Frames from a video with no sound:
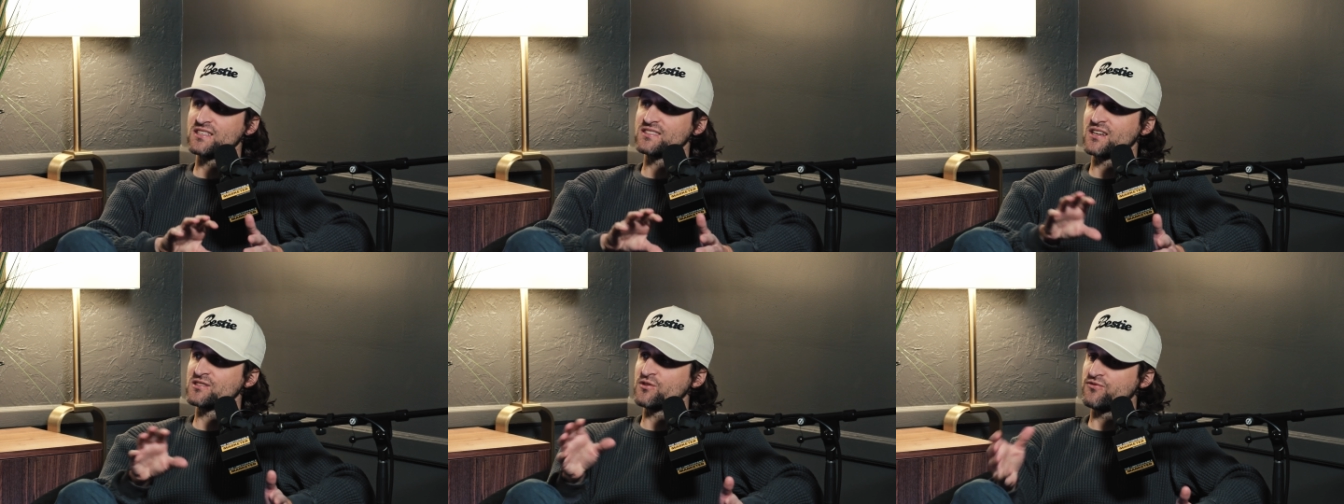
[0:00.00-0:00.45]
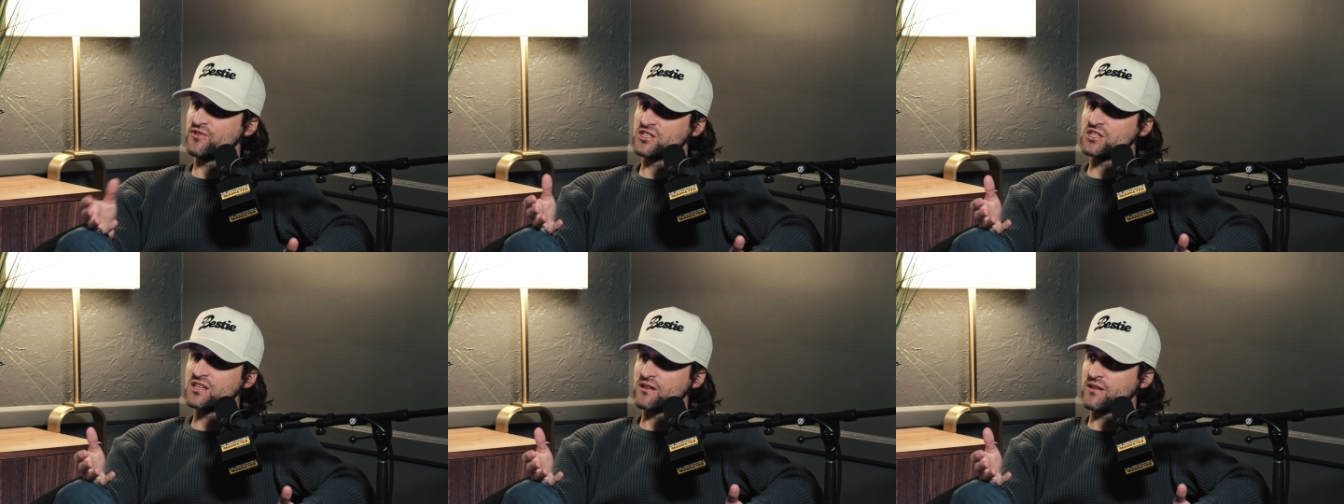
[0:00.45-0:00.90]
he's not so
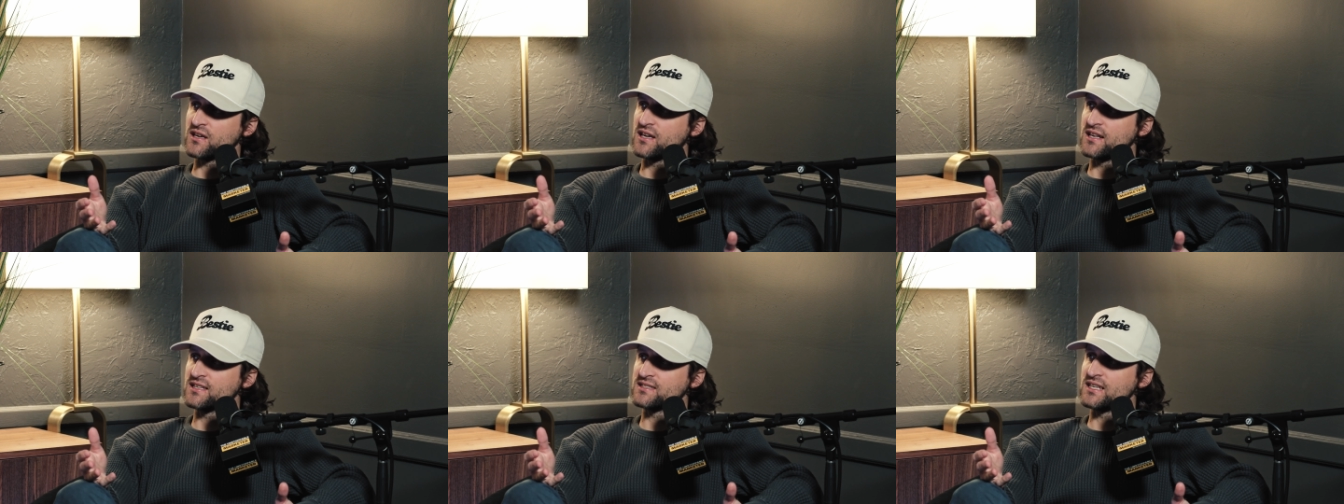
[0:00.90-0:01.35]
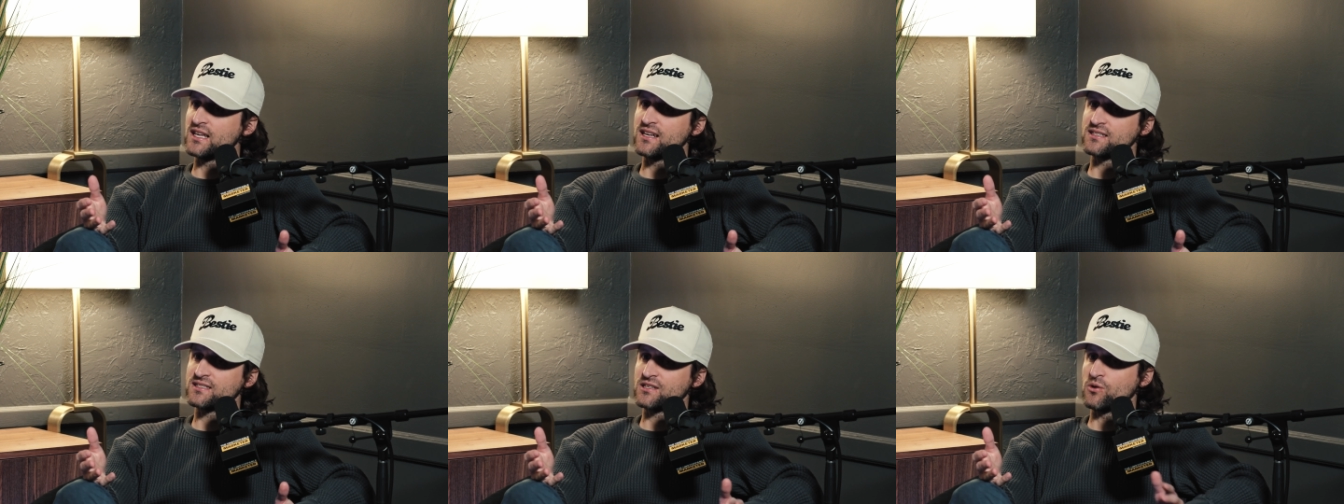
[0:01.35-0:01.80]
fidgety. Like he doesn't
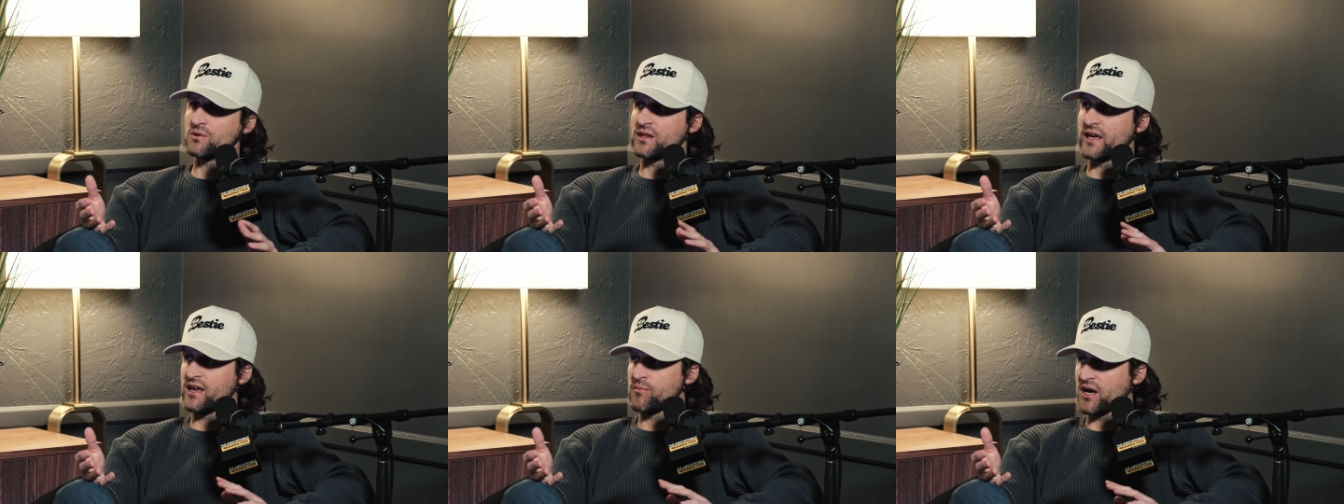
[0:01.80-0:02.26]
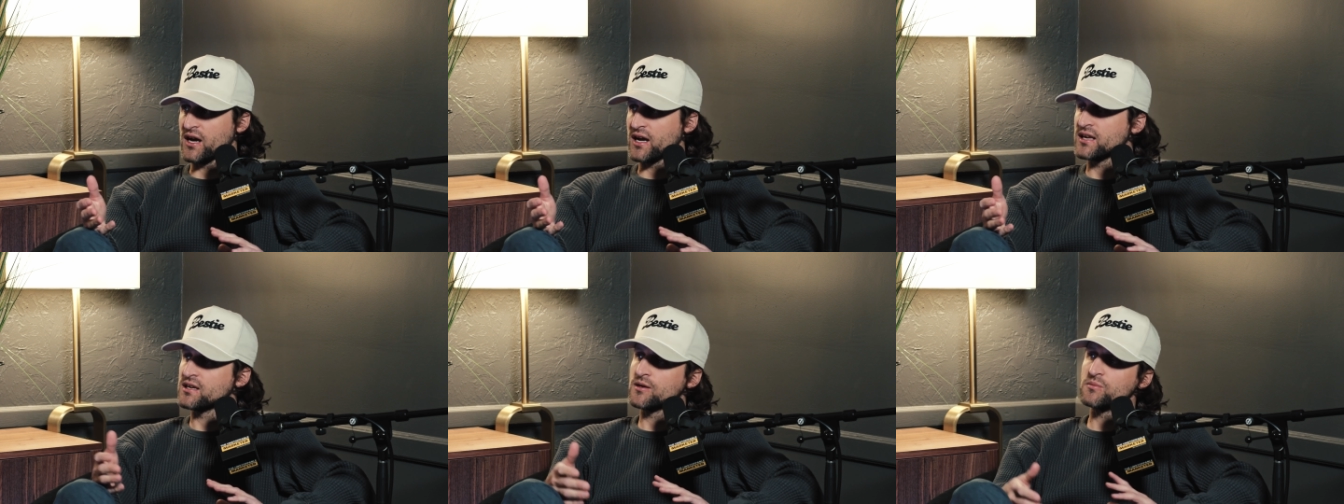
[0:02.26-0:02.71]
need us to go lay by
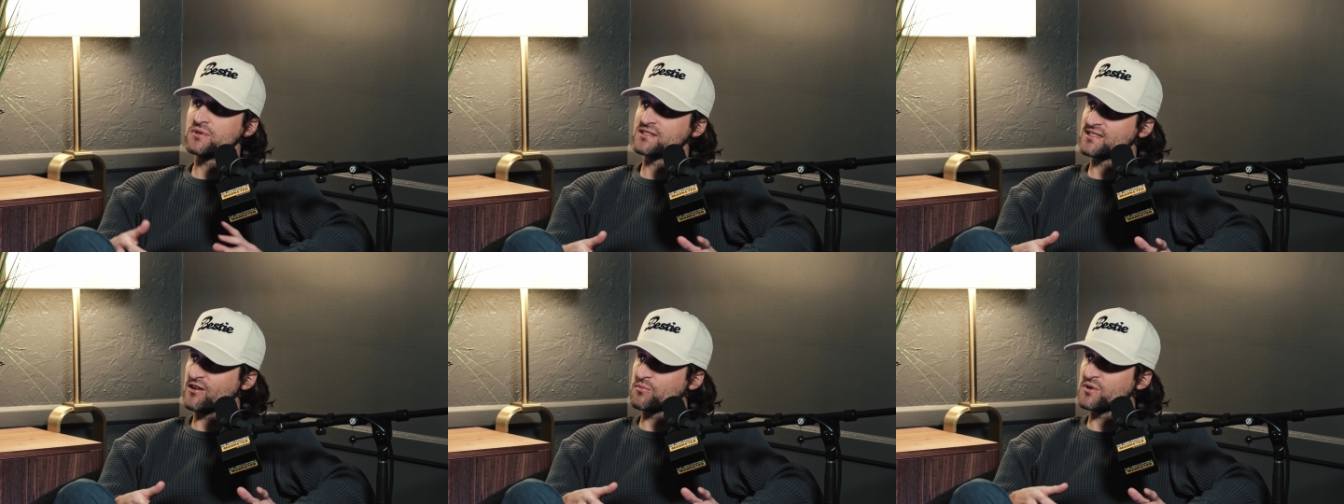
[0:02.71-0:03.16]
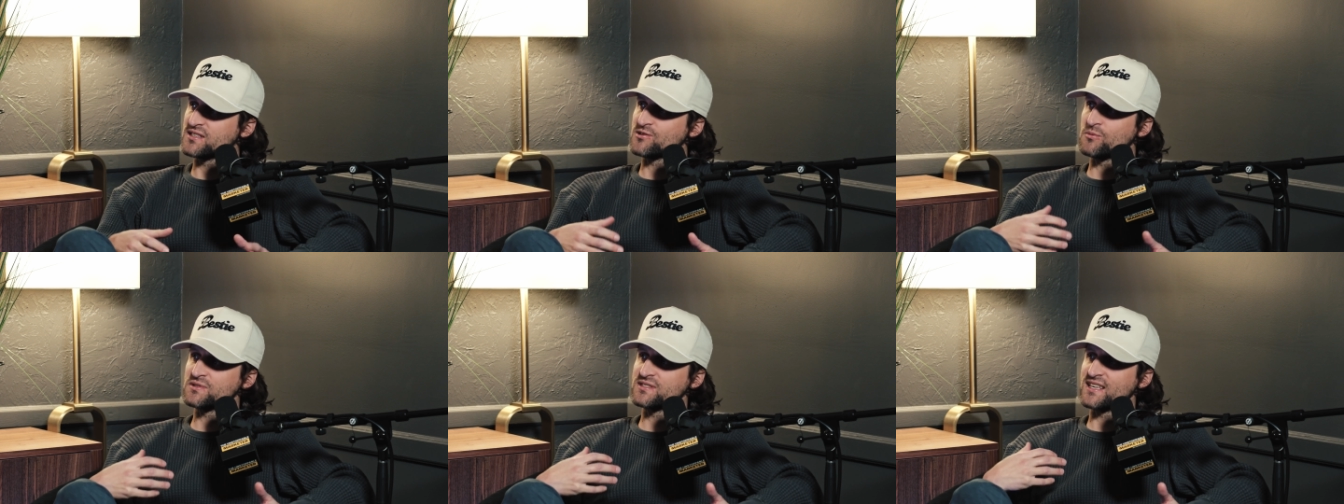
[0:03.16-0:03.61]
him and stuff. But it's
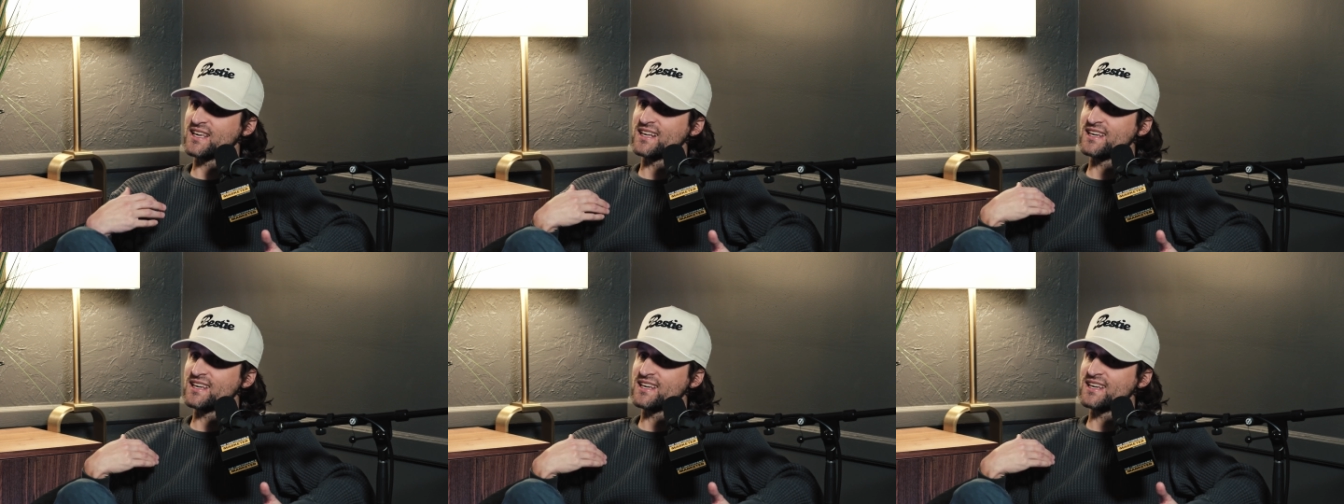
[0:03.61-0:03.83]
almost like he